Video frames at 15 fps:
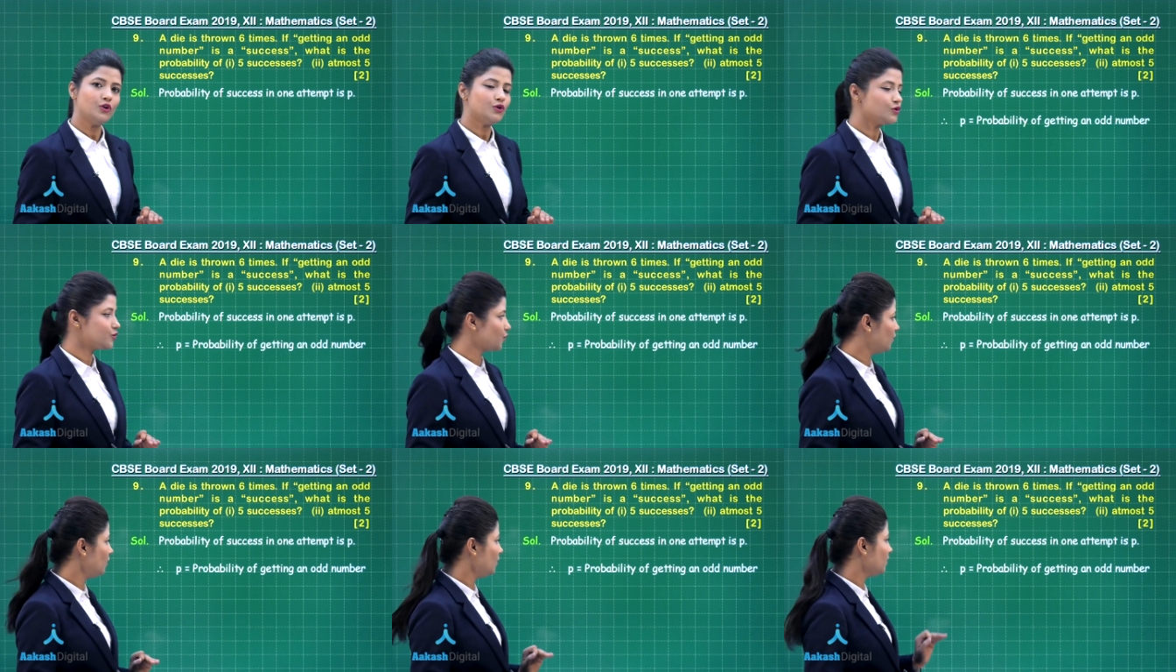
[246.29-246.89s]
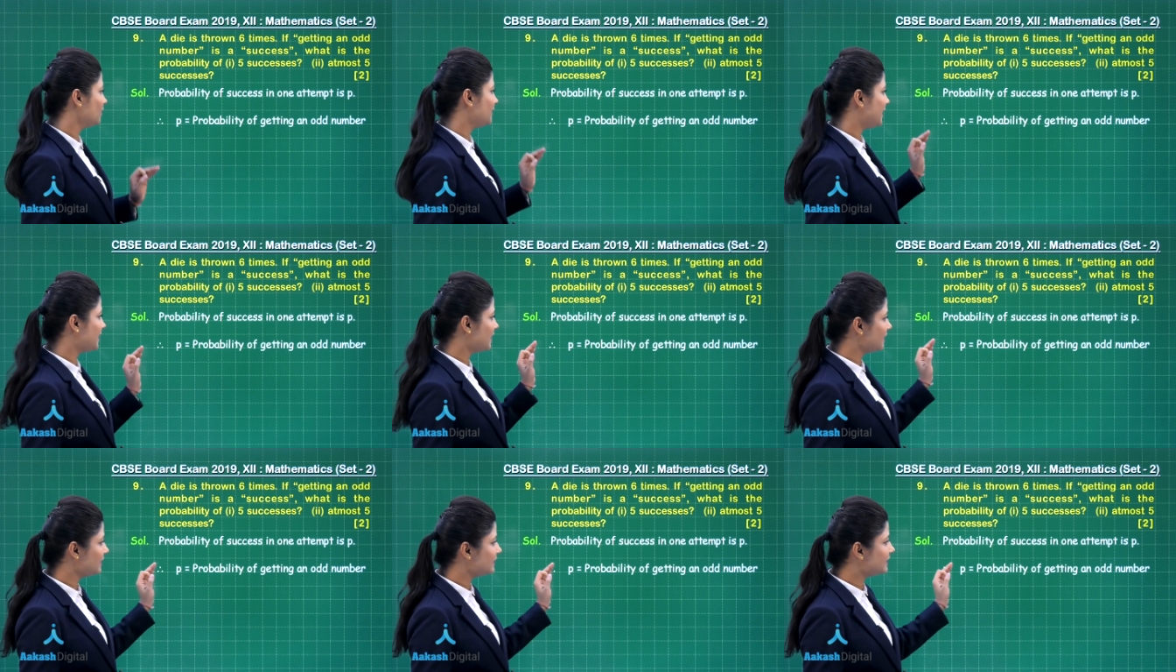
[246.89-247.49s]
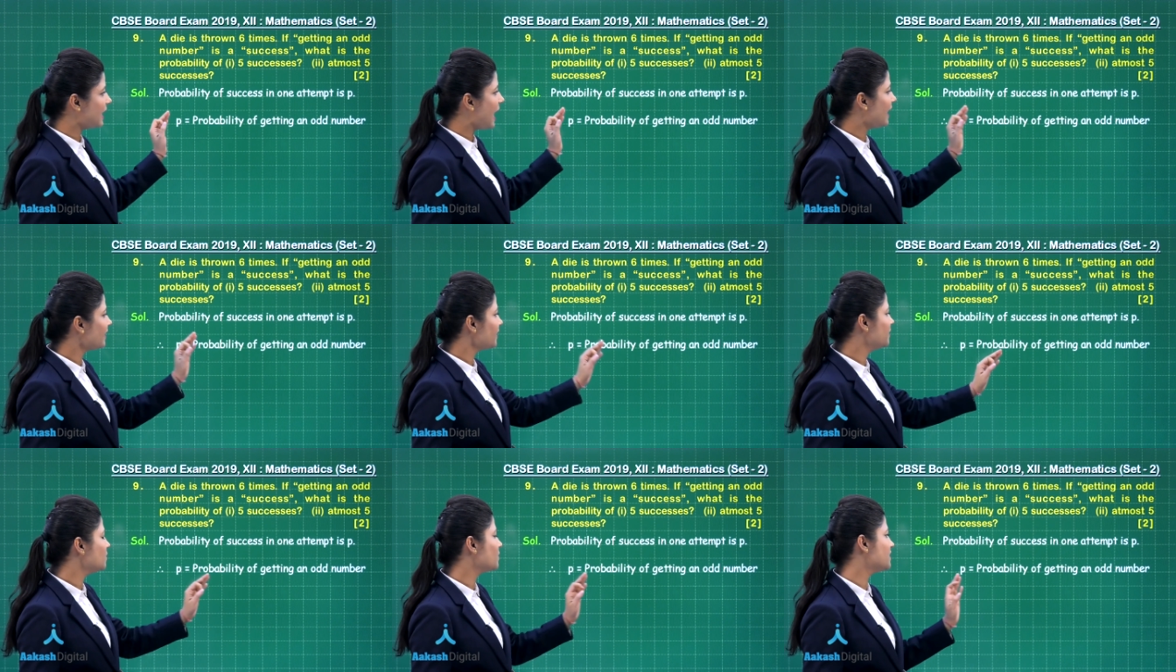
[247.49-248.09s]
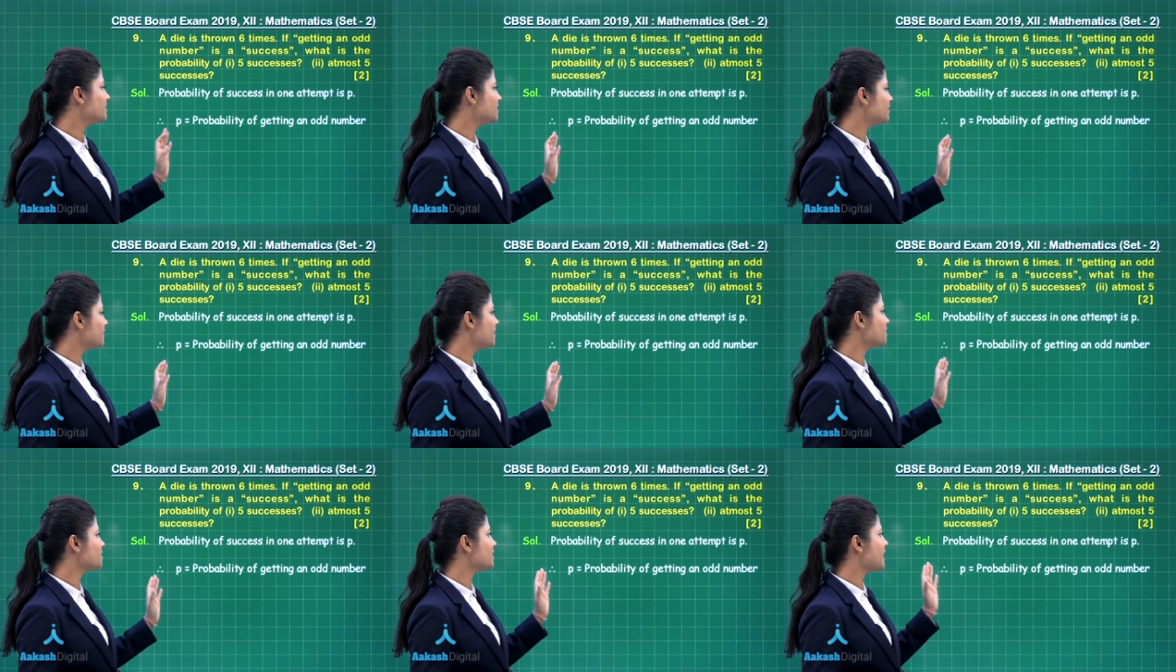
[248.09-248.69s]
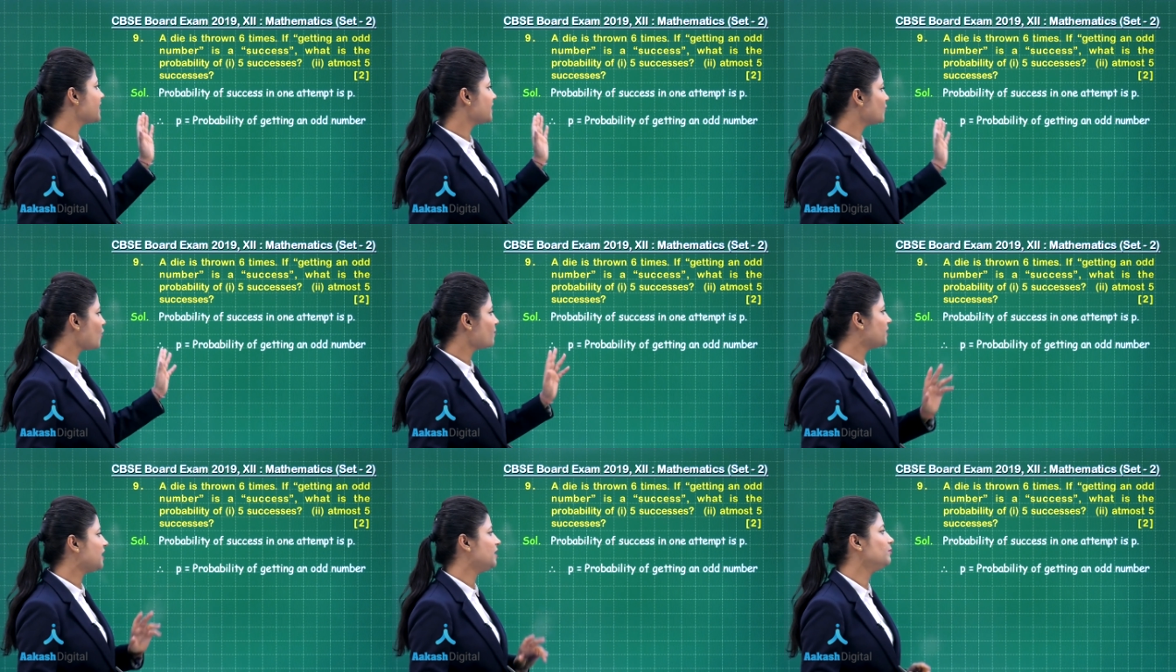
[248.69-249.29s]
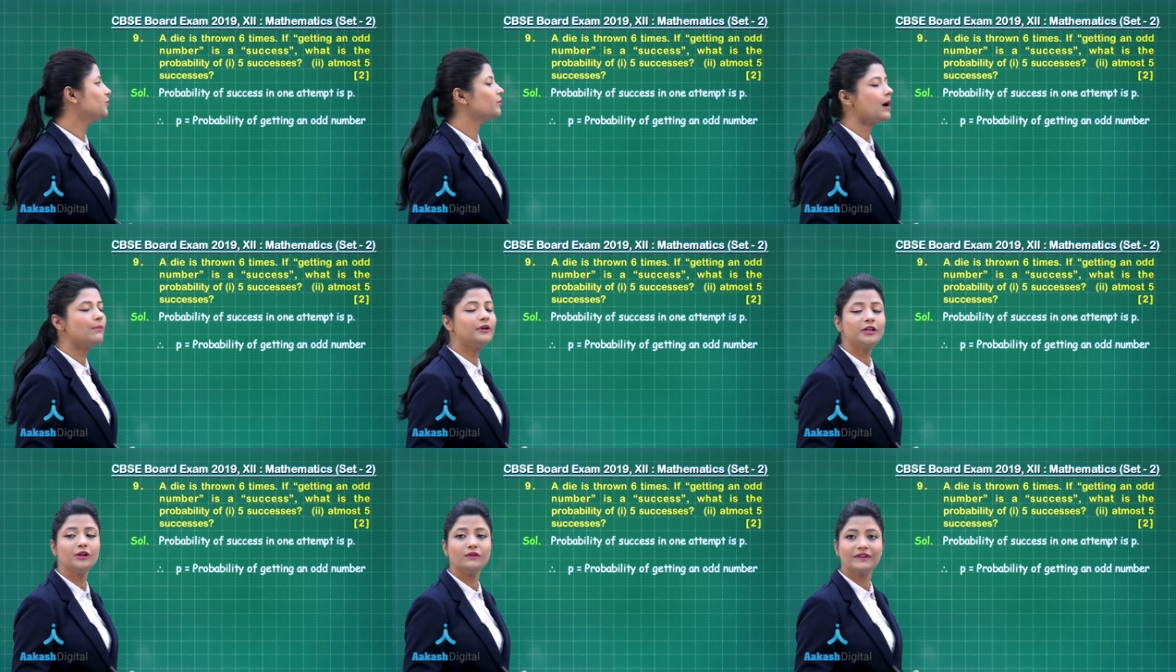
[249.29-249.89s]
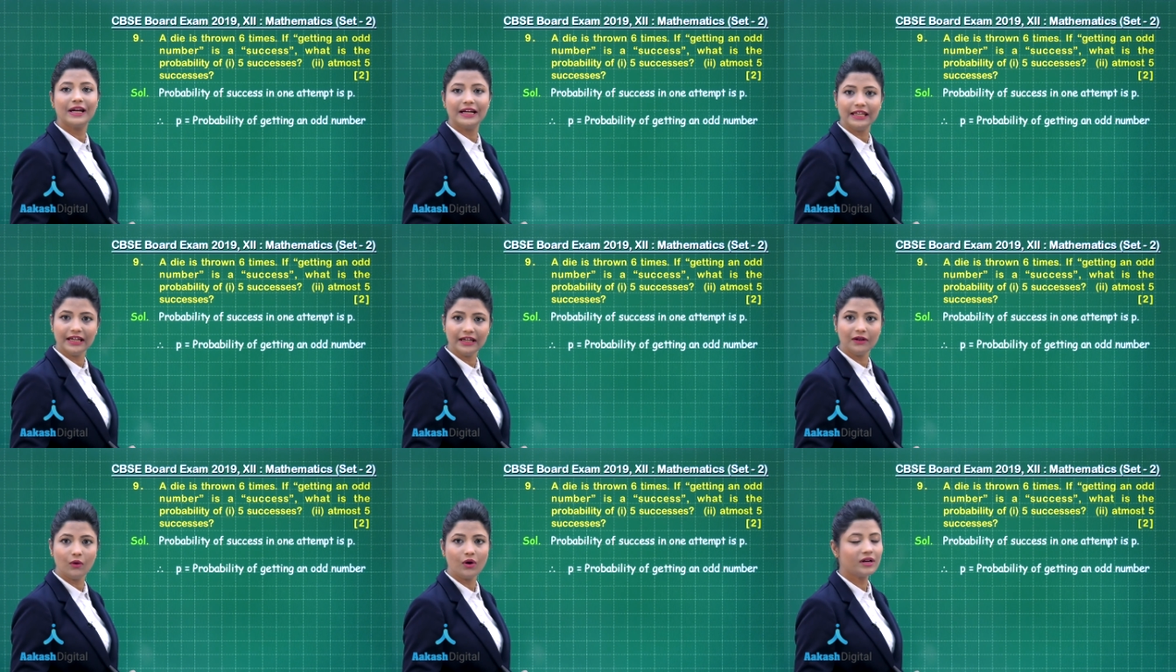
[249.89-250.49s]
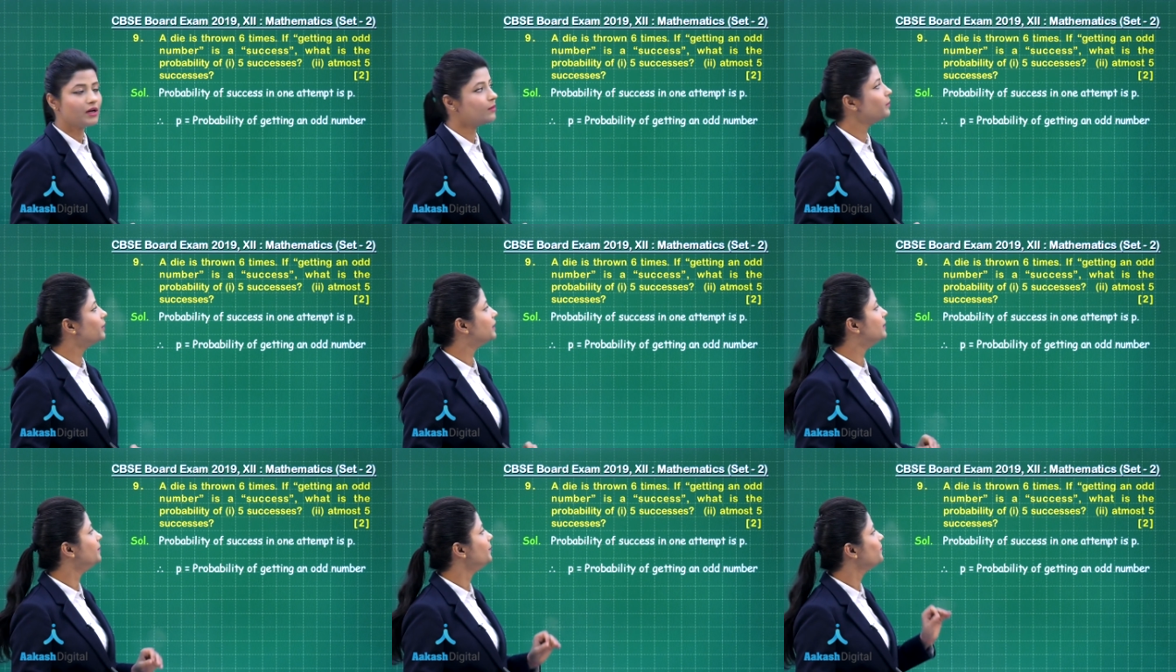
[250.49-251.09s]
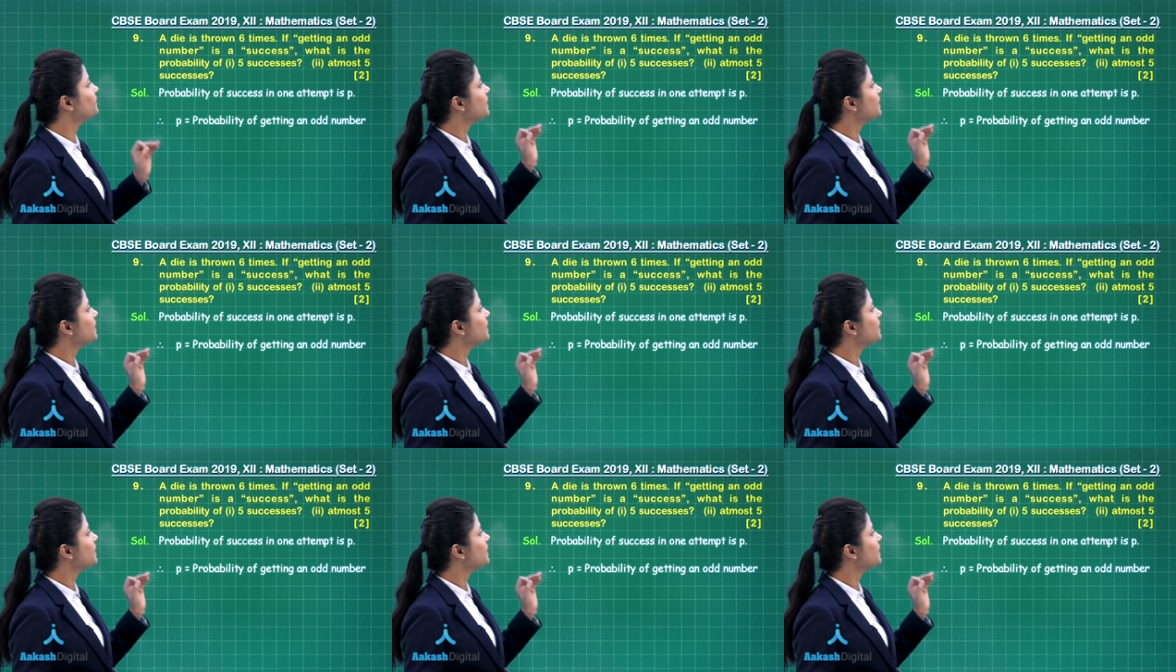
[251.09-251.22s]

So taking that into consideration, I can obtain probability of getting an odd number